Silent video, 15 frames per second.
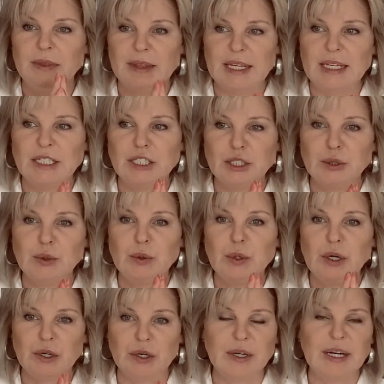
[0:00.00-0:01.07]
Did you
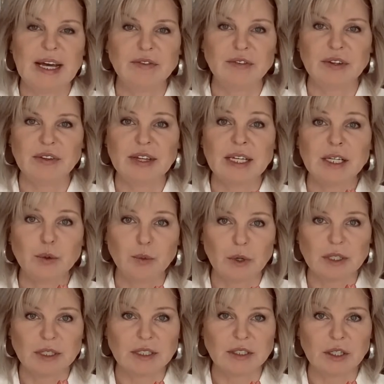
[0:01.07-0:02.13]
learn everything you
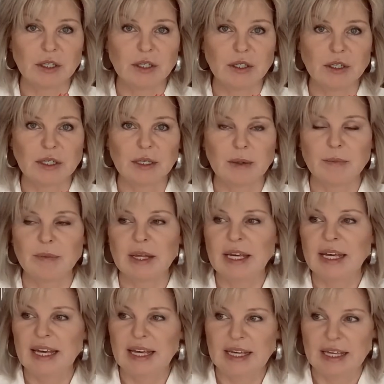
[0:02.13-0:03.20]
wanted to learn?
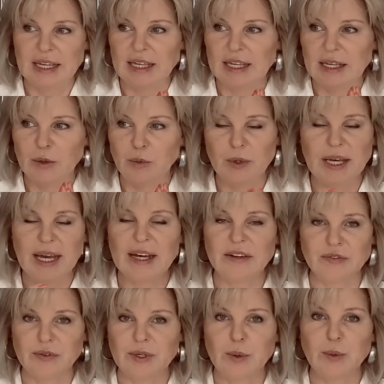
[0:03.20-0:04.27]
We have
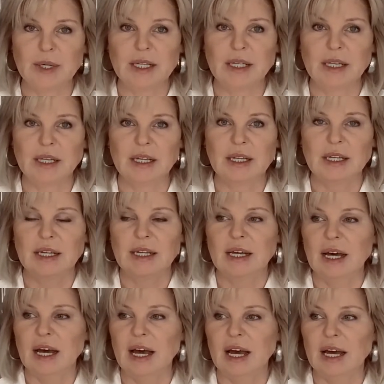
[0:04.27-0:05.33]
free will.
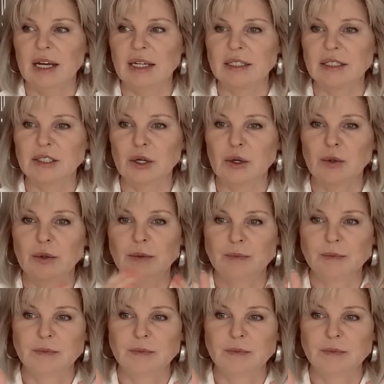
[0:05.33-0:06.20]
So